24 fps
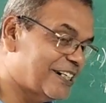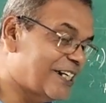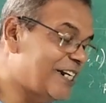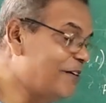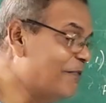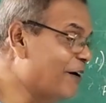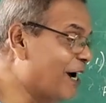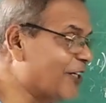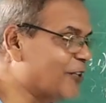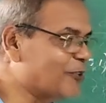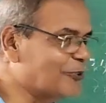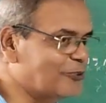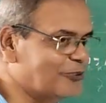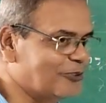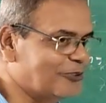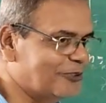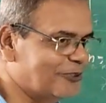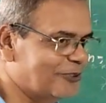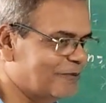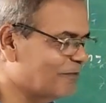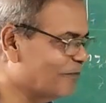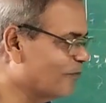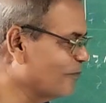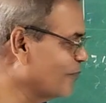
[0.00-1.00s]

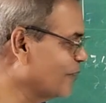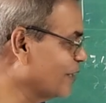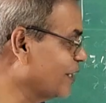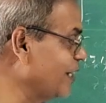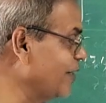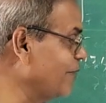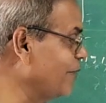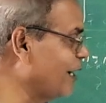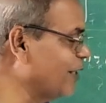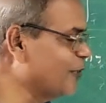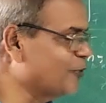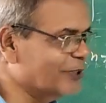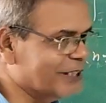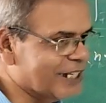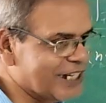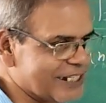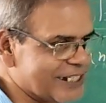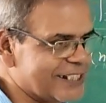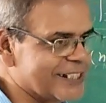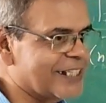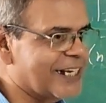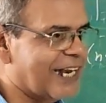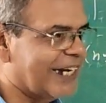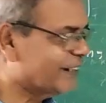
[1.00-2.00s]
3/2
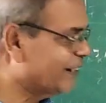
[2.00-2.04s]
kT,